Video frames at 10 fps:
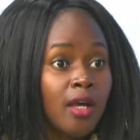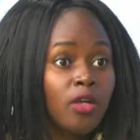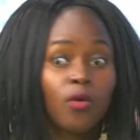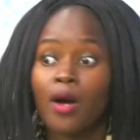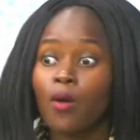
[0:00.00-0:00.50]

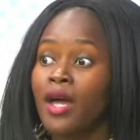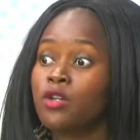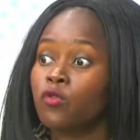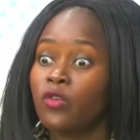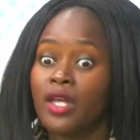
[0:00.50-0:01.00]
you we had
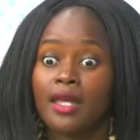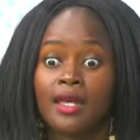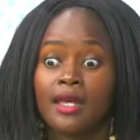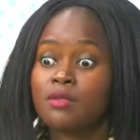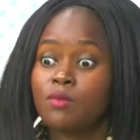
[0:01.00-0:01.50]
to
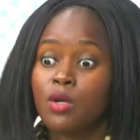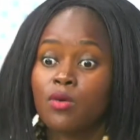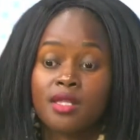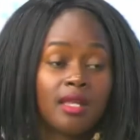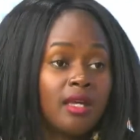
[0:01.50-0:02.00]
vacate
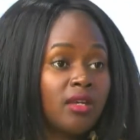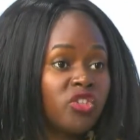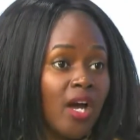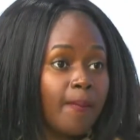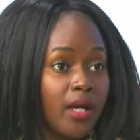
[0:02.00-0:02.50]
because
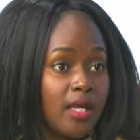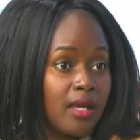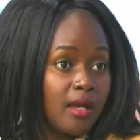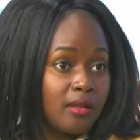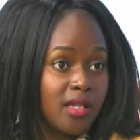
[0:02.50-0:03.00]

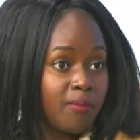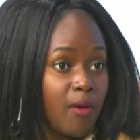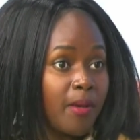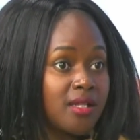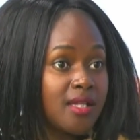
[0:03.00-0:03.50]
this
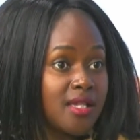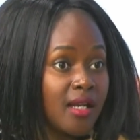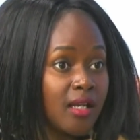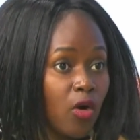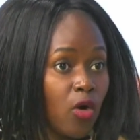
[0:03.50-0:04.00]
property
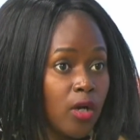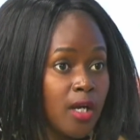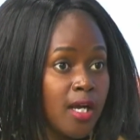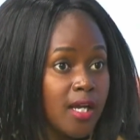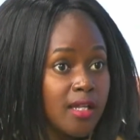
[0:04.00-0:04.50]
standing on
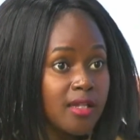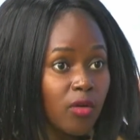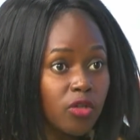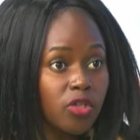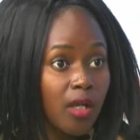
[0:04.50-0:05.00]
is
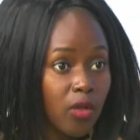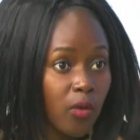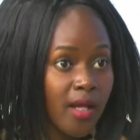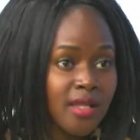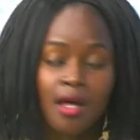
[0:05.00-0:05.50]
not
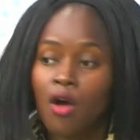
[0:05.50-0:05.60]
yours.